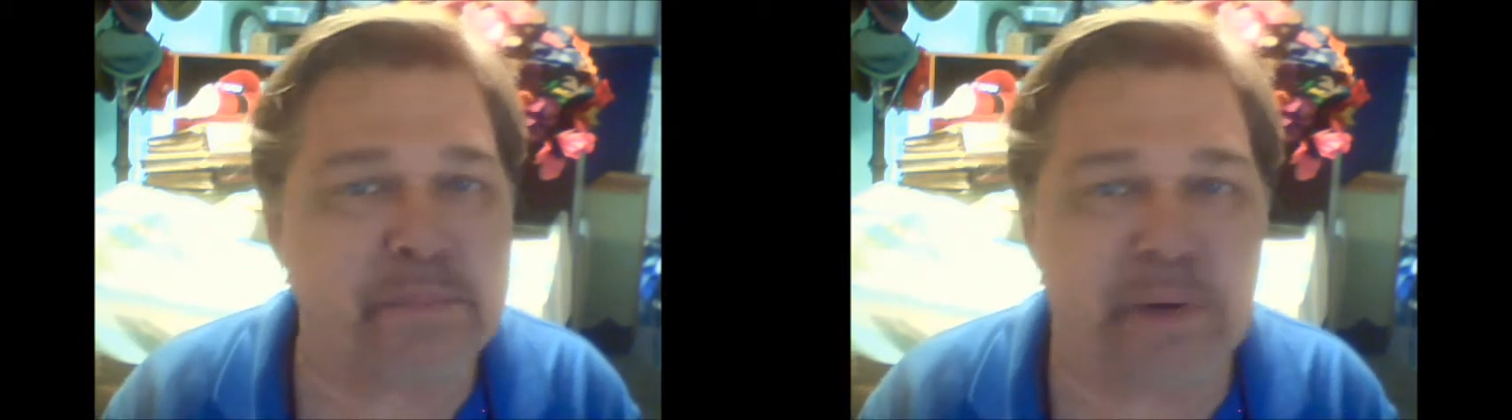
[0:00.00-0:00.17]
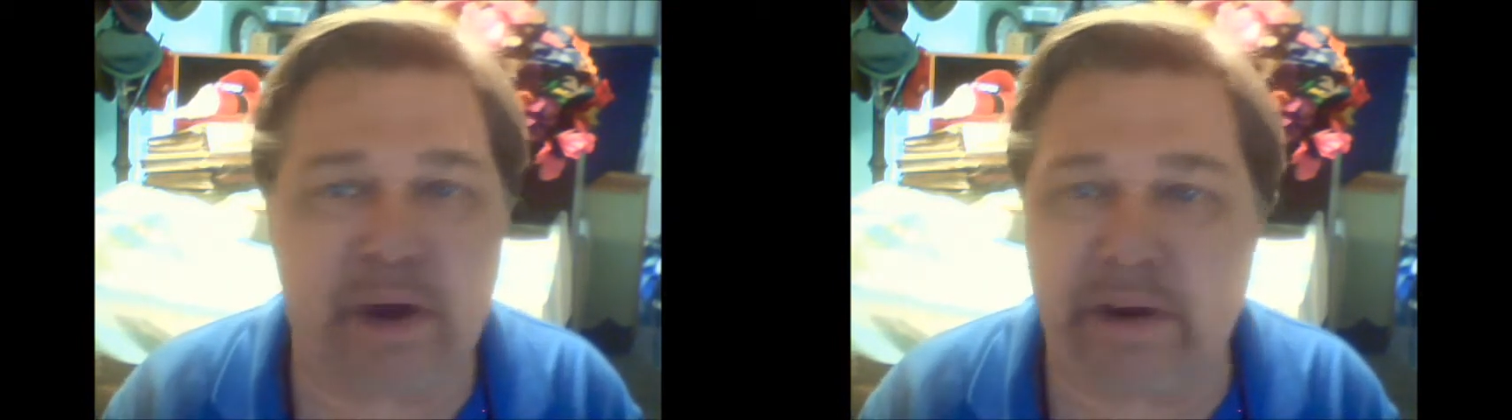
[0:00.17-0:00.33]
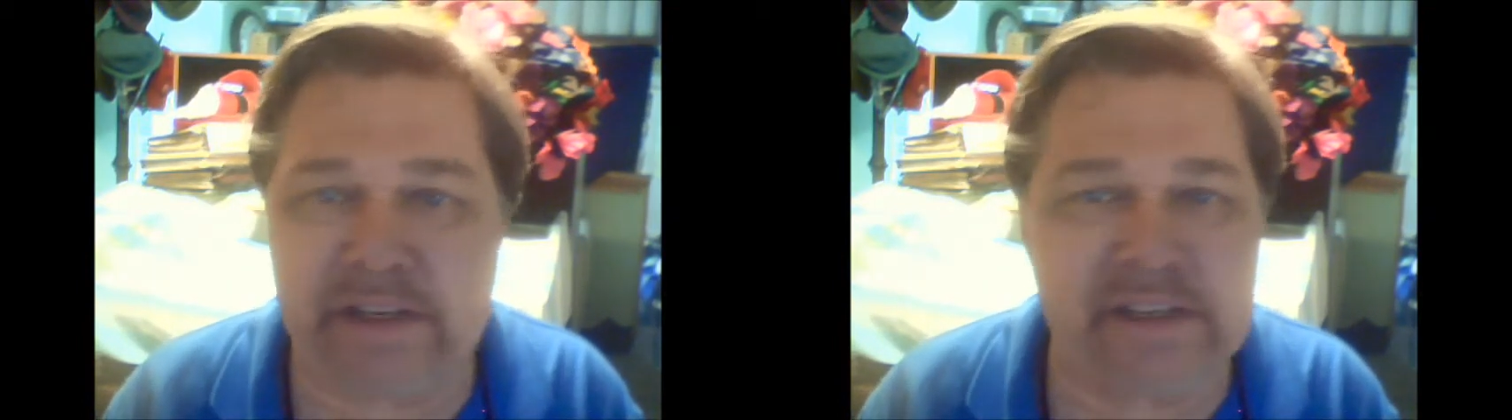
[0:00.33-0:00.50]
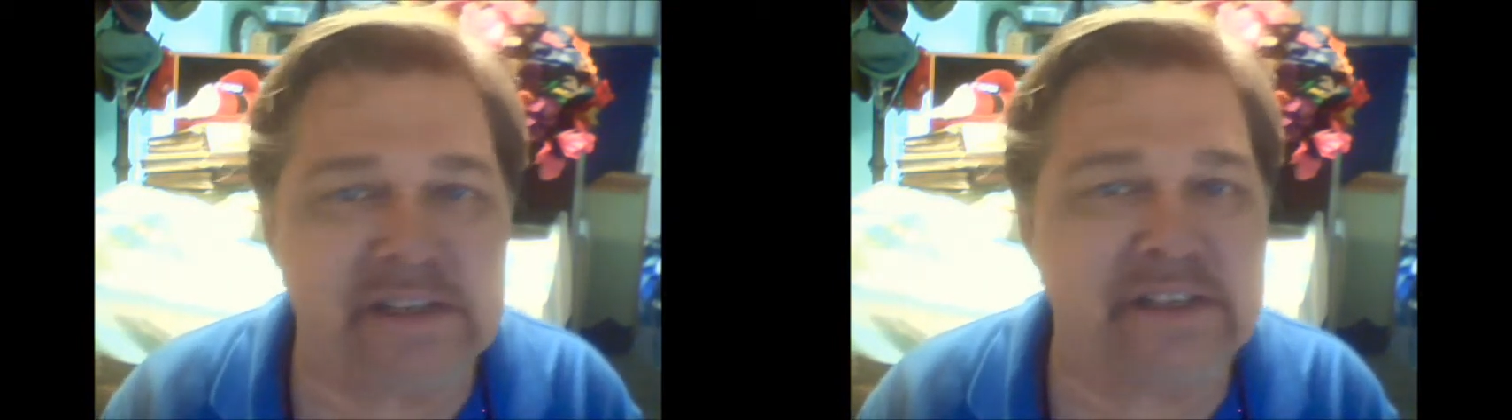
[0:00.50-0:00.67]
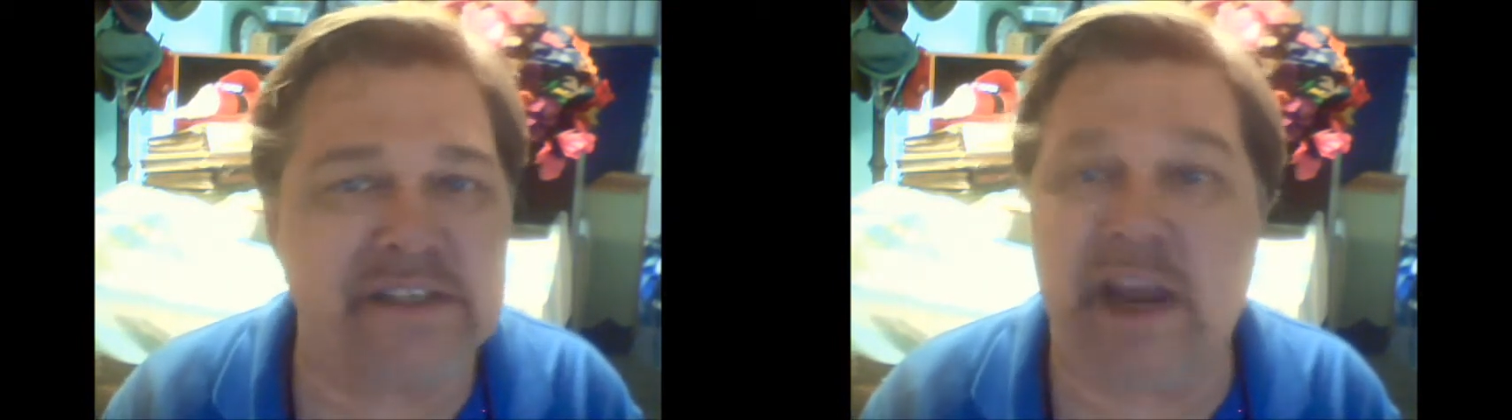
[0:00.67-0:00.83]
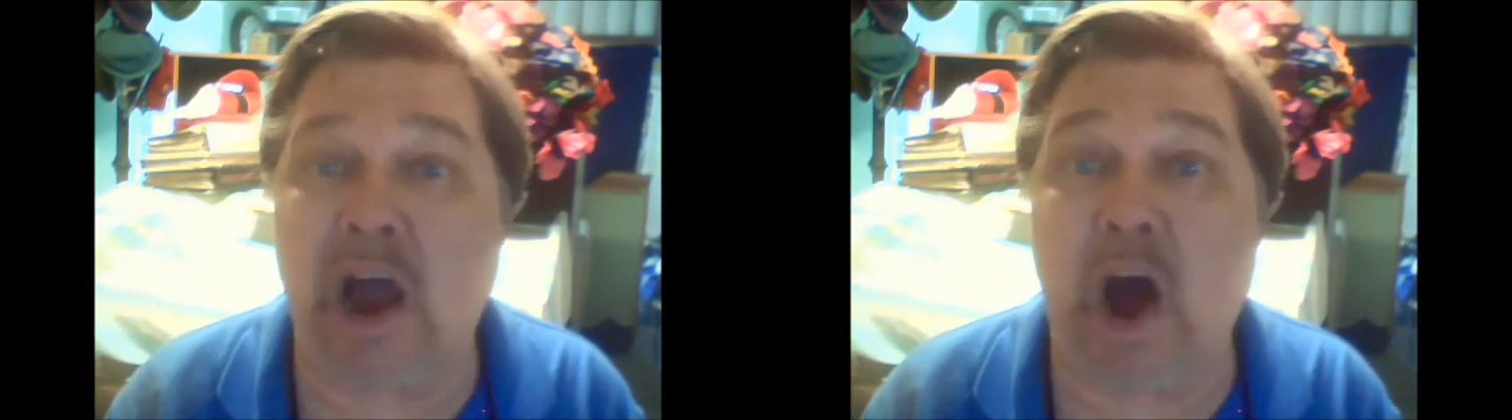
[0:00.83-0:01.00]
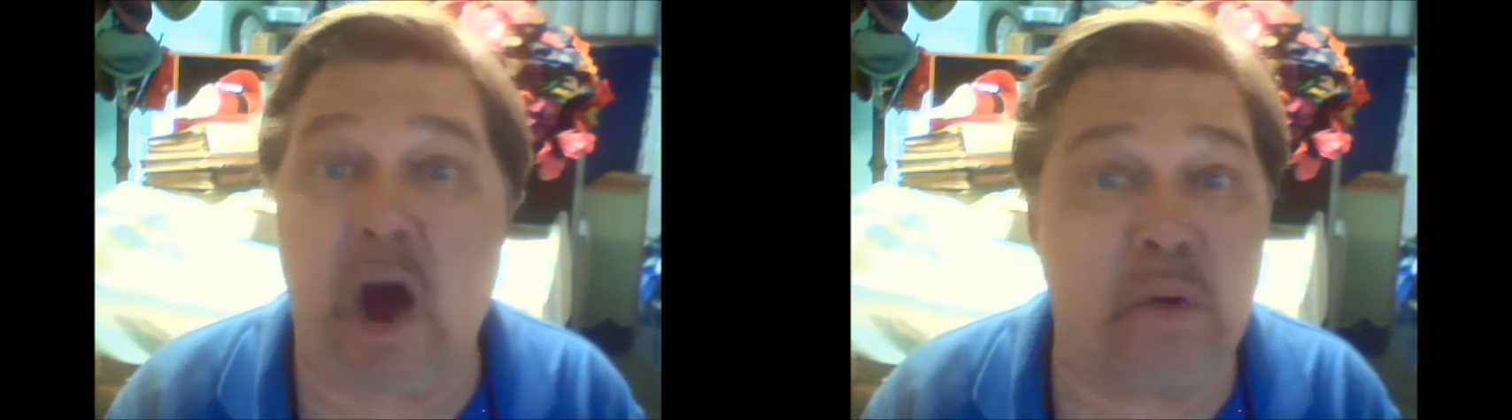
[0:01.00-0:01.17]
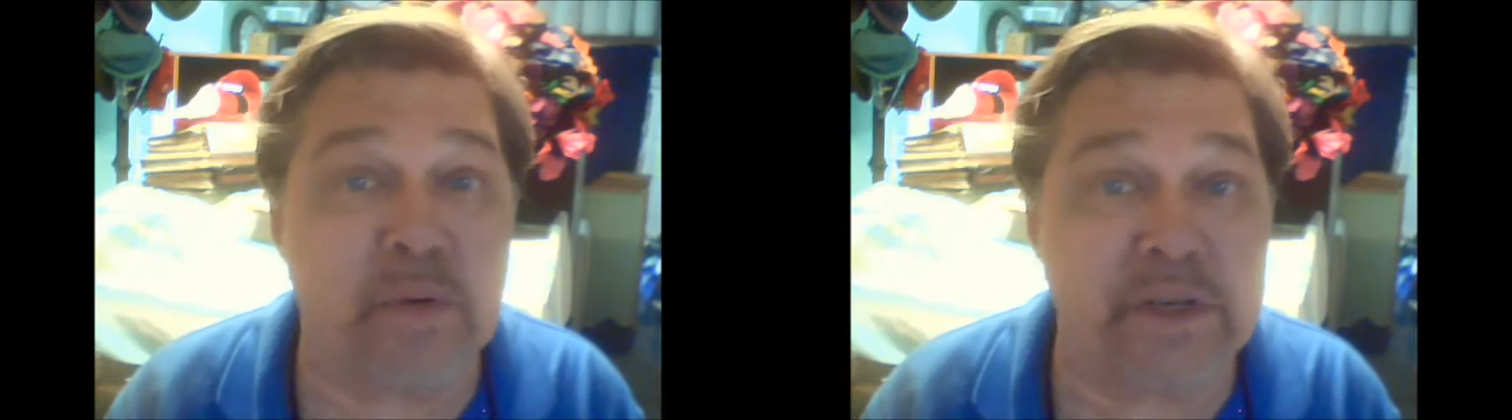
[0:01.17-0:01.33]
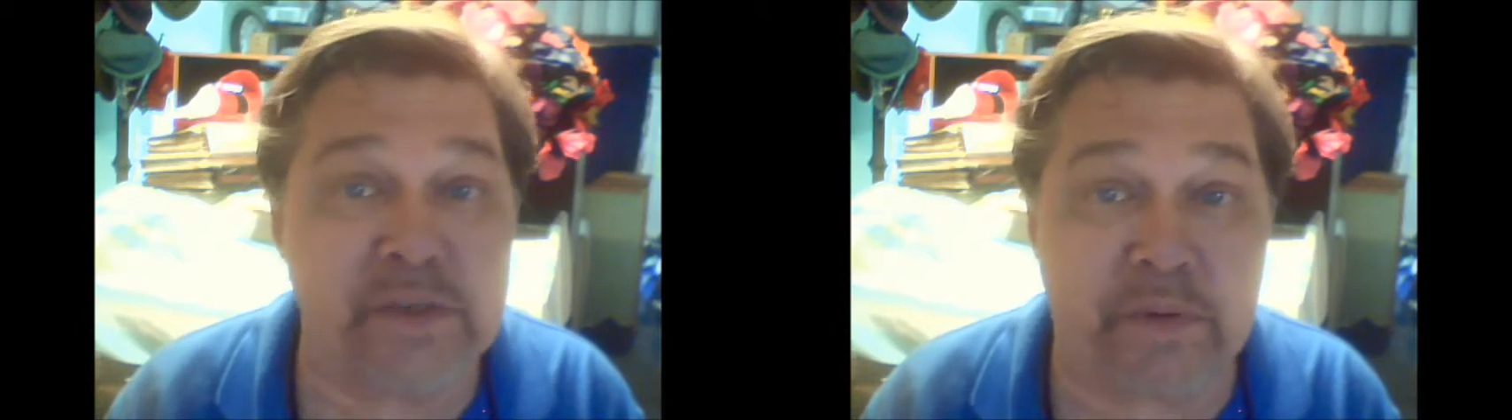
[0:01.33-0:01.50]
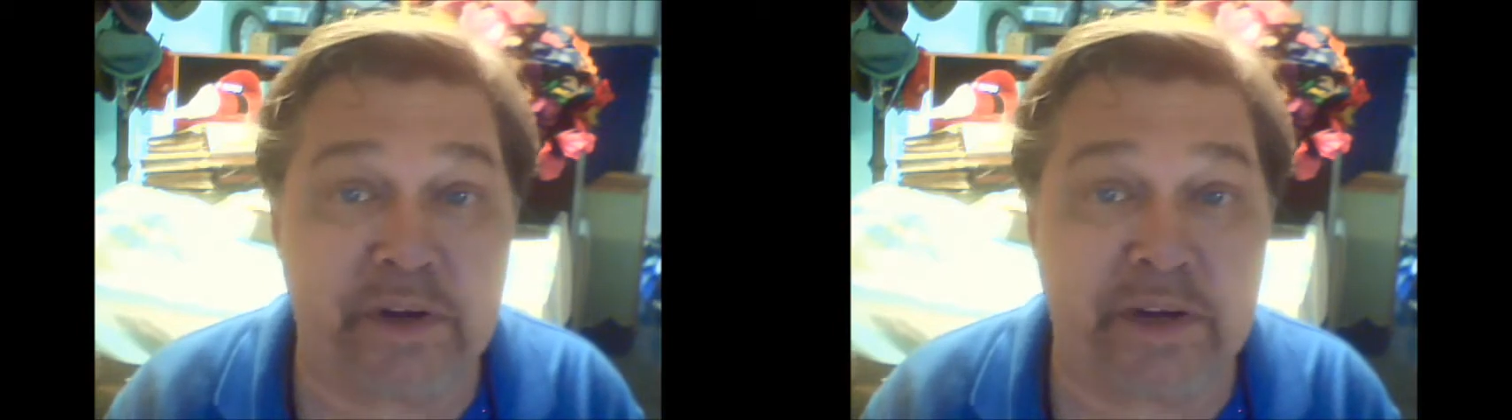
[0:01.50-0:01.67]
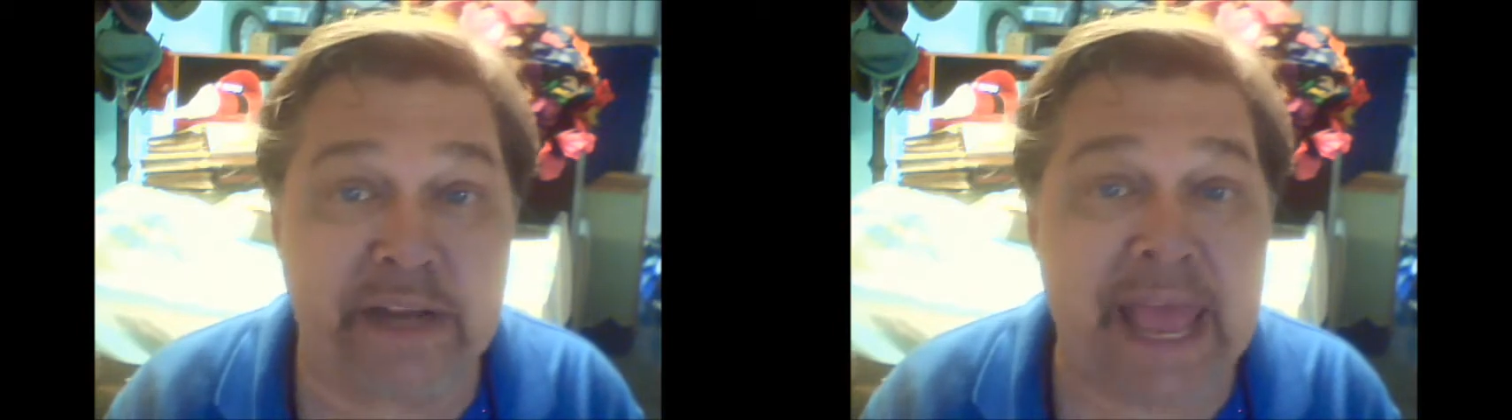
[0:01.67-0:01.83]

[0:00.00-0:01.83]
products because they always work.